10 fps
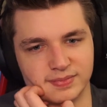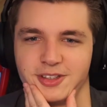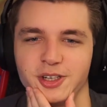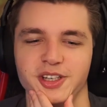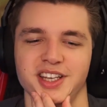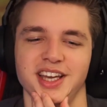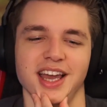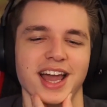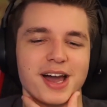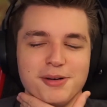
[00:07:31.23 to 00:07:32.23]
Dude, so
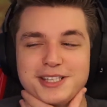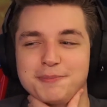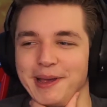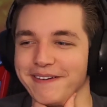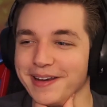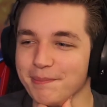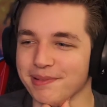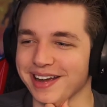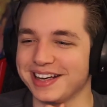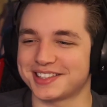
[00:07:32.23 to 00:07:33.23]
how is Barry
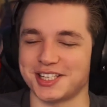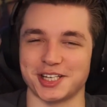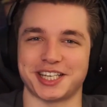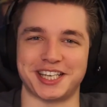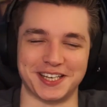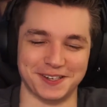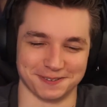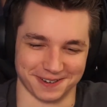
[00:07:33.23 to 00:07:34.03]
playing such a key secret.